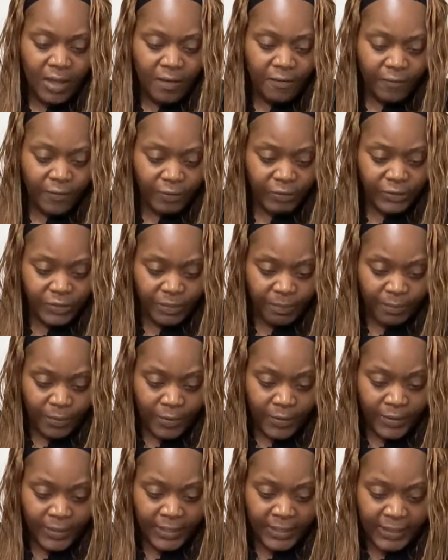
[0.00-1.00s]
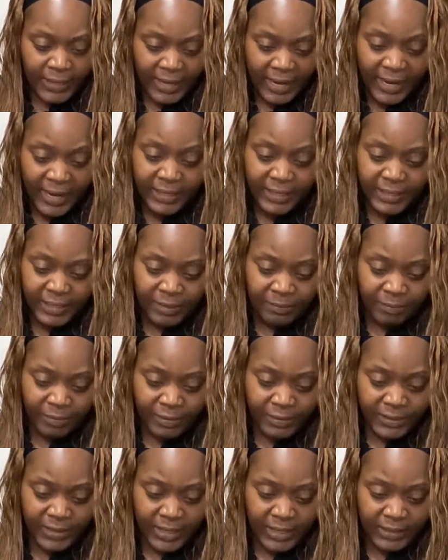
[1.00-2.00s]
for supporting, guiding, and
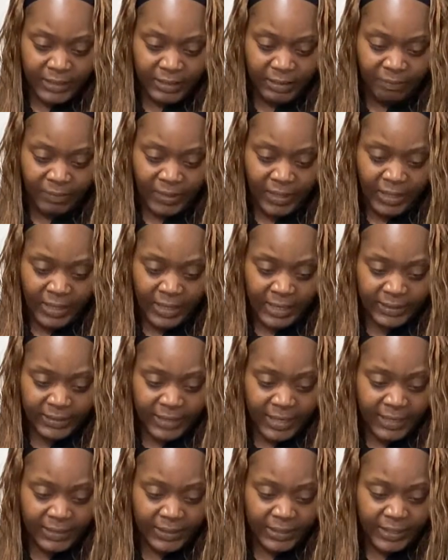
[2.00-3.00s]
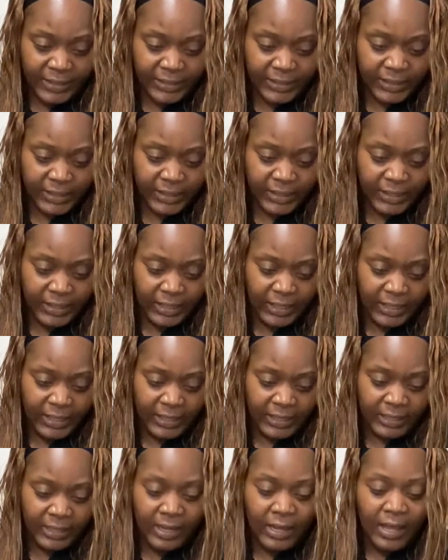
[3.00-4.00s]
protecting me as I listen
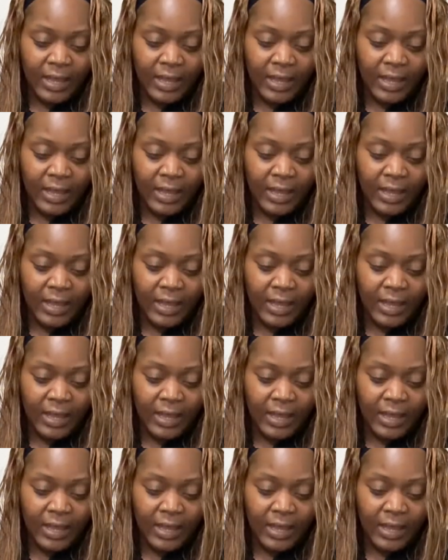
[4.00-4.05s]
and